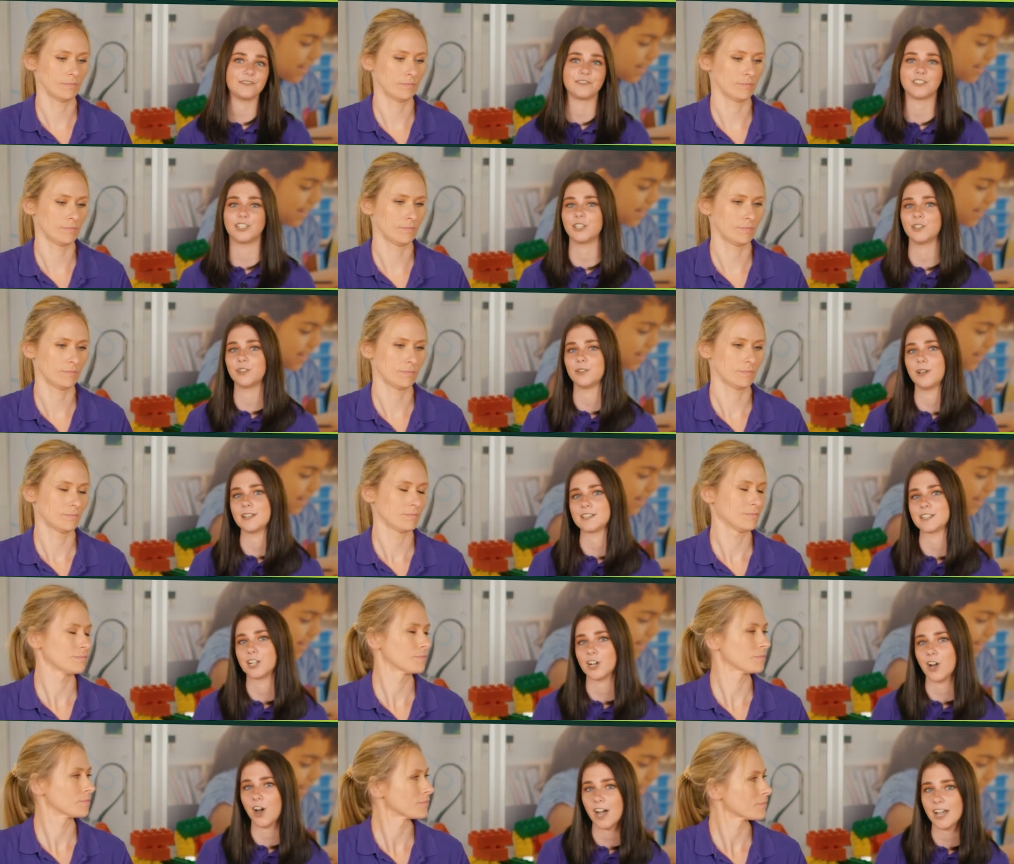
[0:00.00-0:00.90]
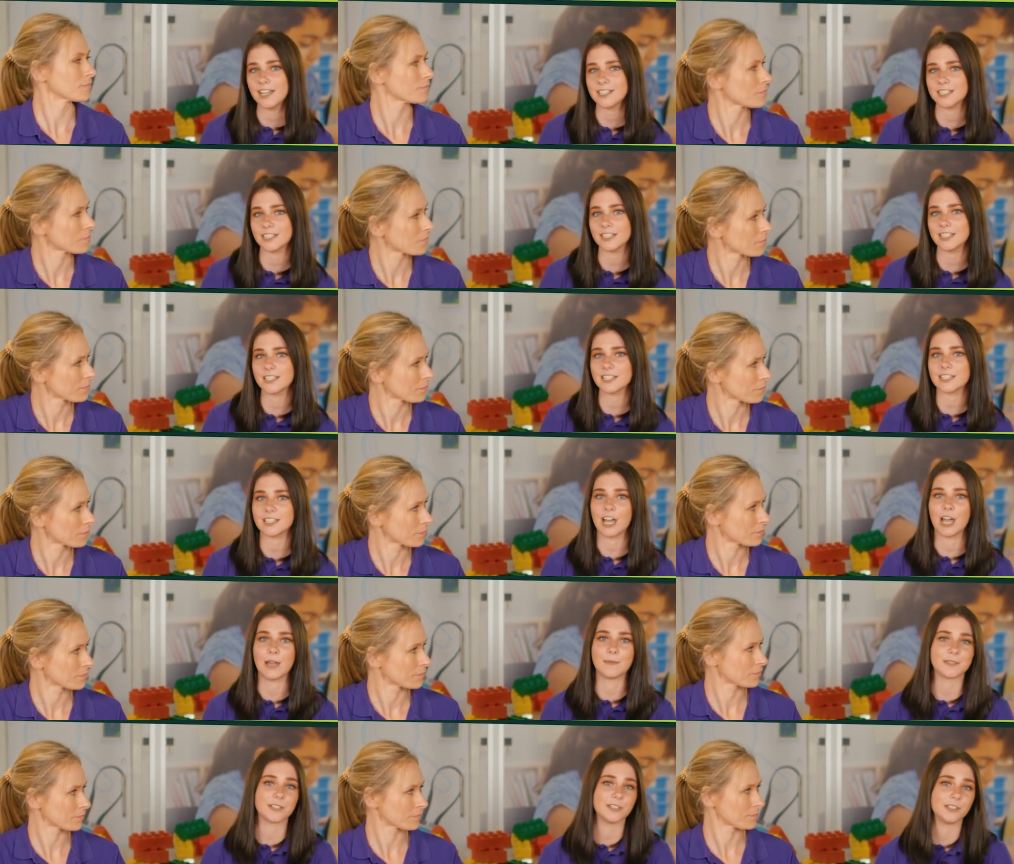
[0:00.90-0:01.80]
Speaker 1: for you as a guidance,
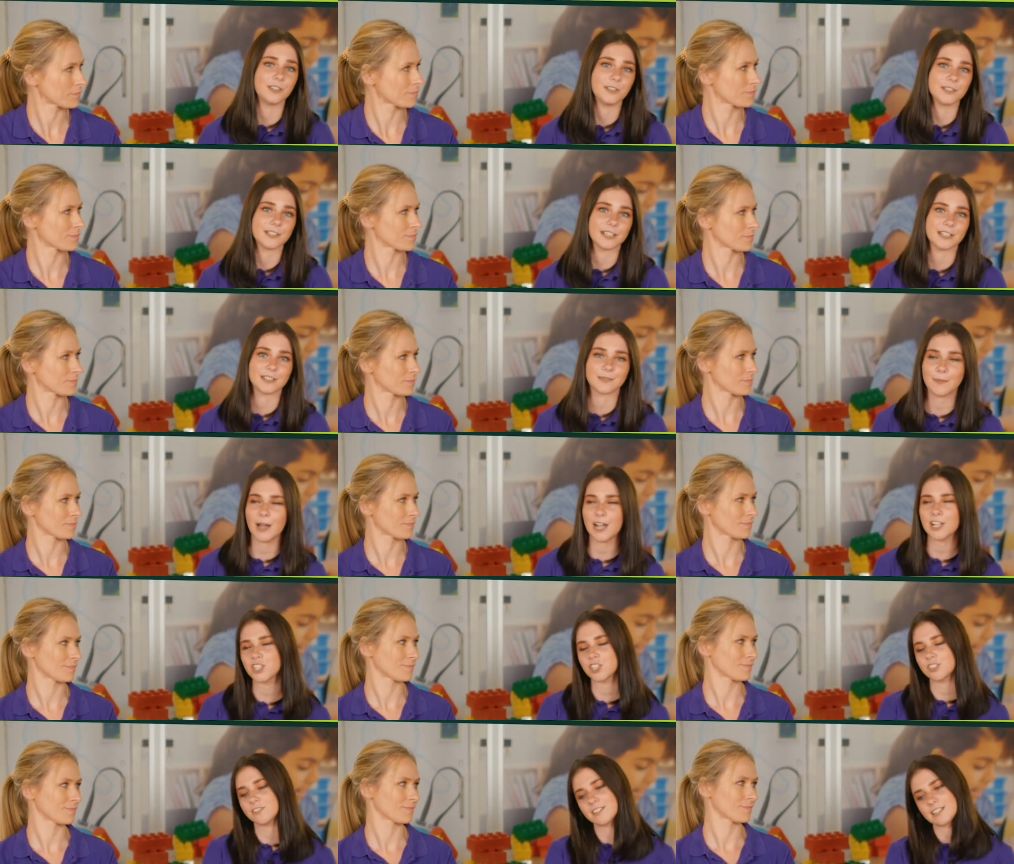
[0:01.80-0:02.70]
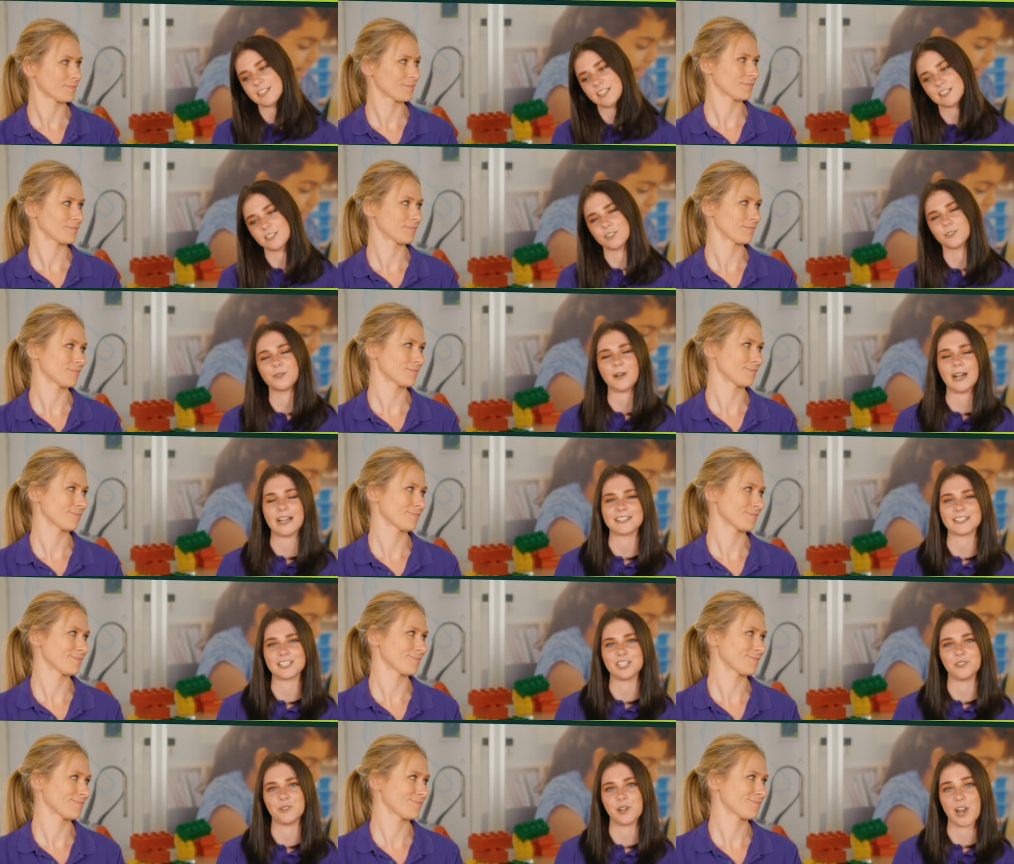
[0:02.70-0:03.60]
um, so use it as much or as little as you